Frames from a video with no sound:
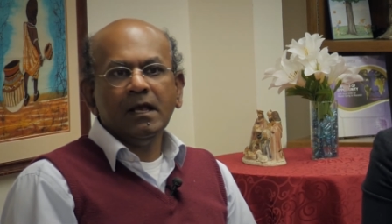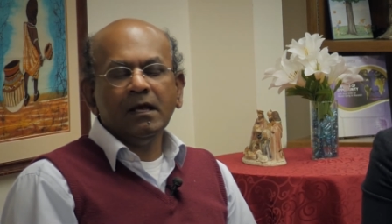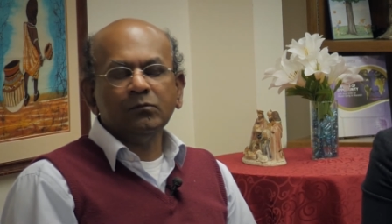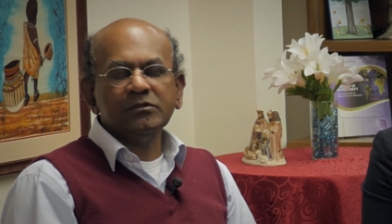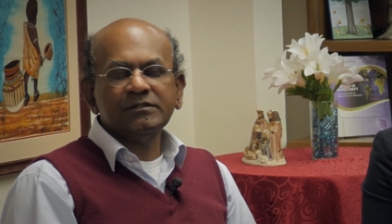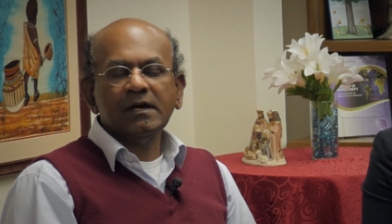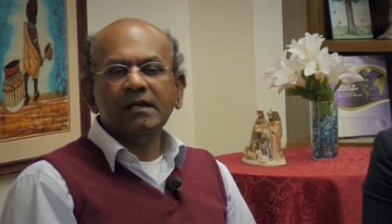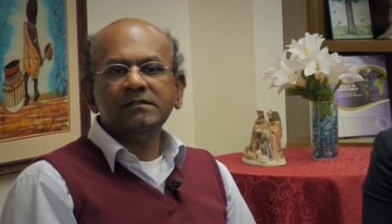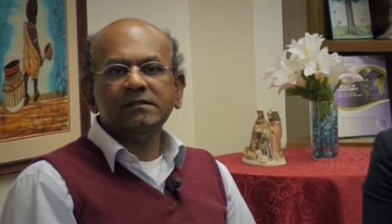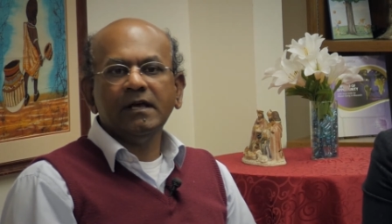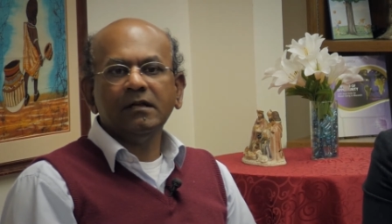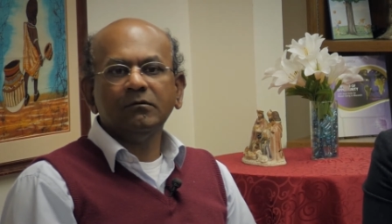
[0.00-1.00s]
And
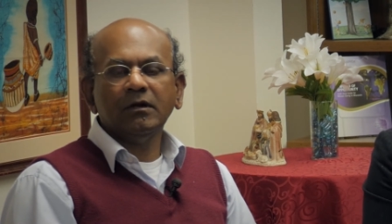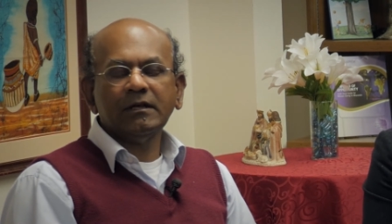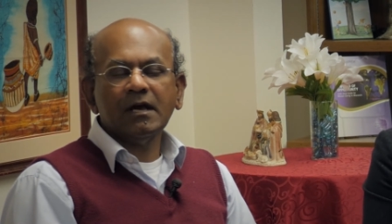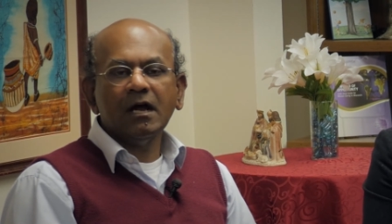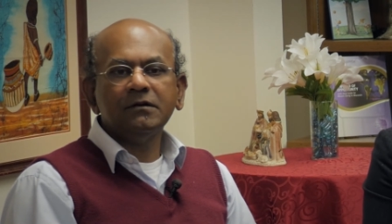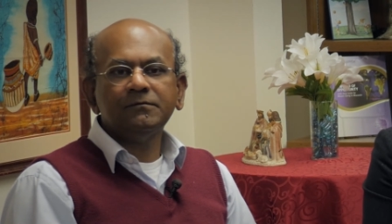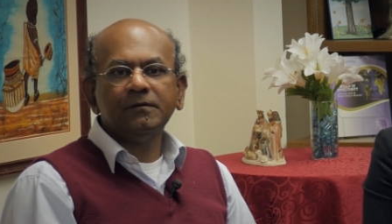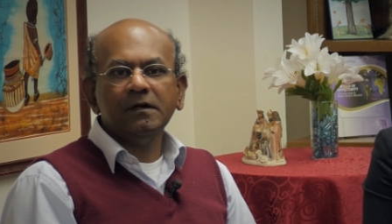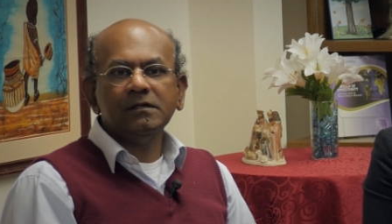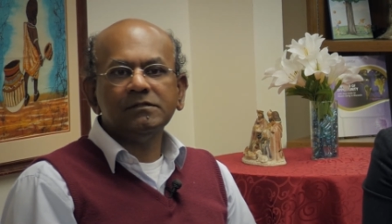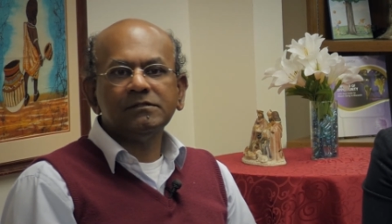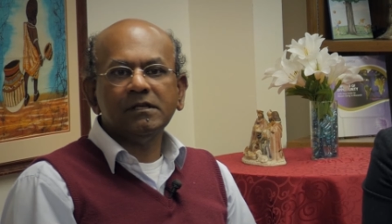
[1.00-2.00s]
Wisconsin Annual
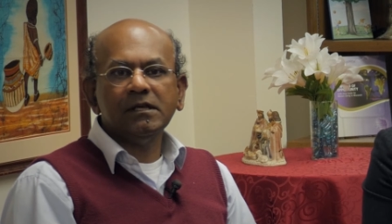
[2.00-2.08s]
Conference